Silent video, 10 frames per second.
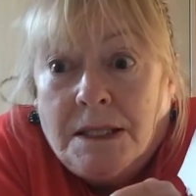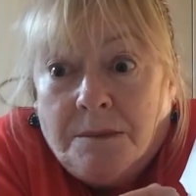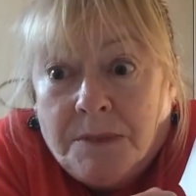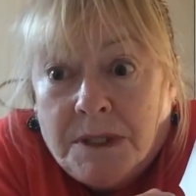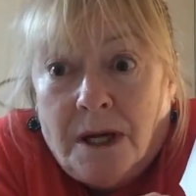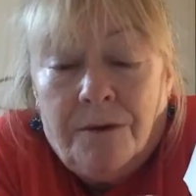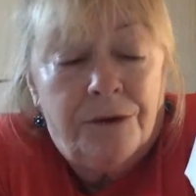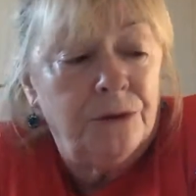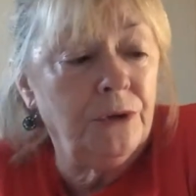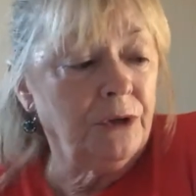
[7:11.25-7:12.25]
himself
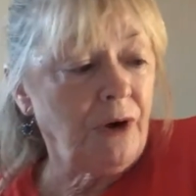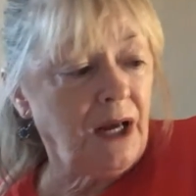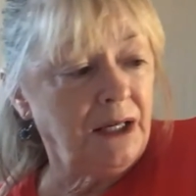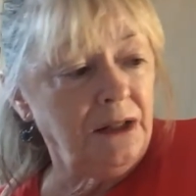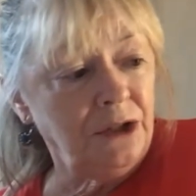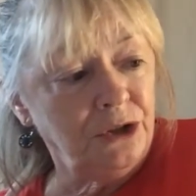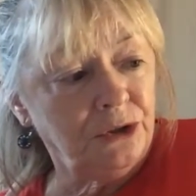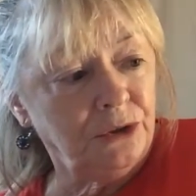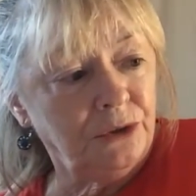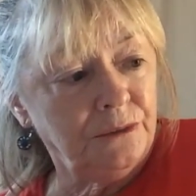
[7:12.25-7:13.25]
through the crack in the
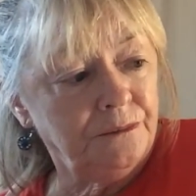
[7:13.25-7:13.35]
door.